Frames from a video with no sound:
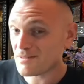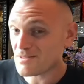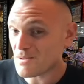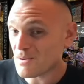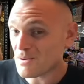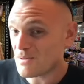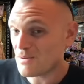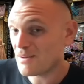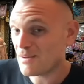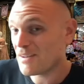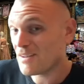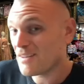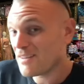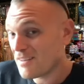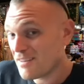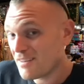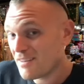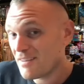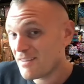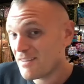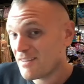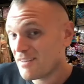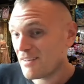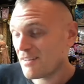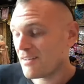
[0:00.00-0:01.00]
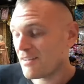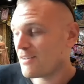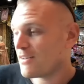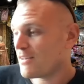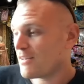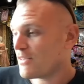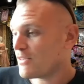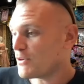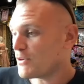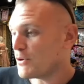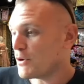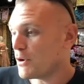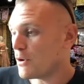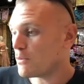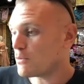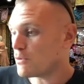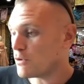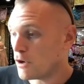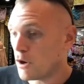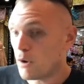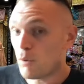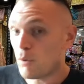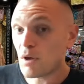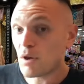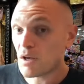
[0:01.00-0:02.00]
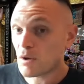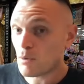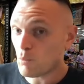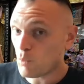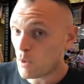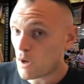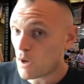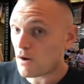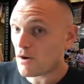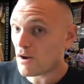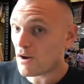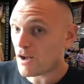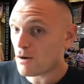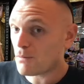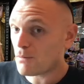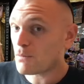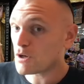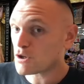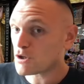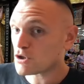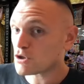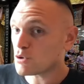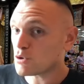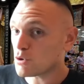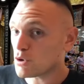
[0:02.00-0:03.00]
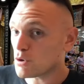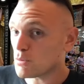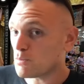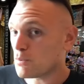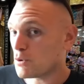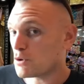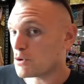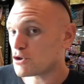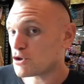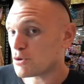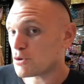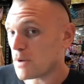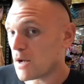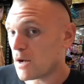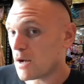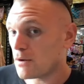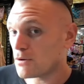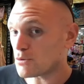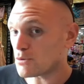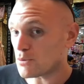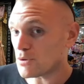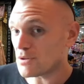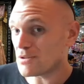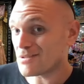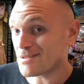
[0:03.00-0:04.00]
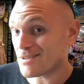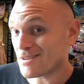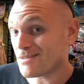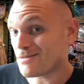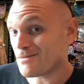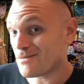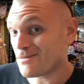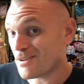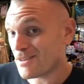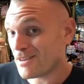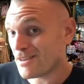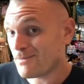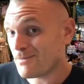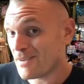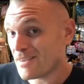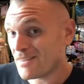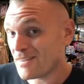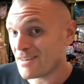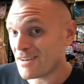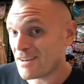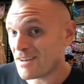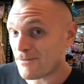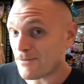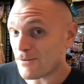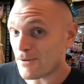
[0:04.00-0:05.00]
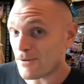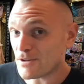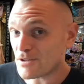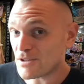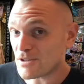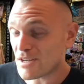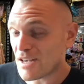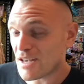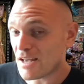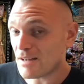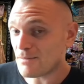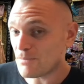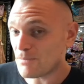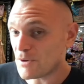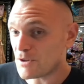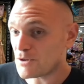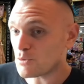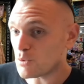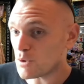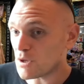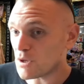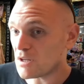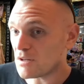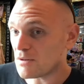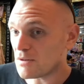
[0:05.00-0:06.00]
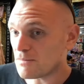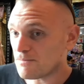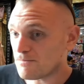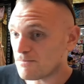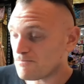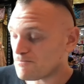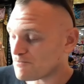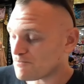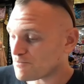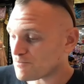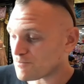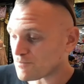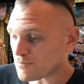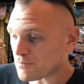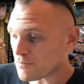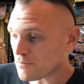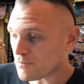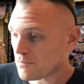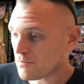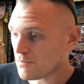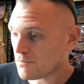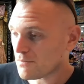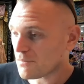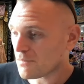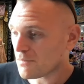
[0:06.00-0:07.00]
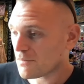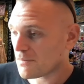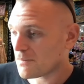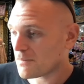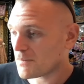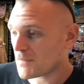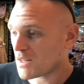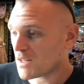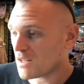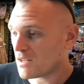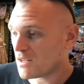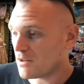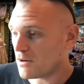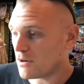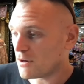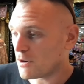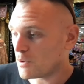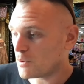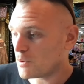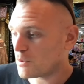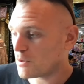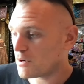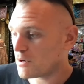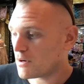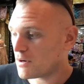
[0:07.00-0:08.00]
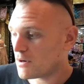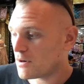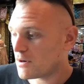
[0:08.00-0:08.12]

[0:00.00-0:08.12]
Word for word: so, you know, knowing where how much you can push your boundaries can really mean the difference again between, you know,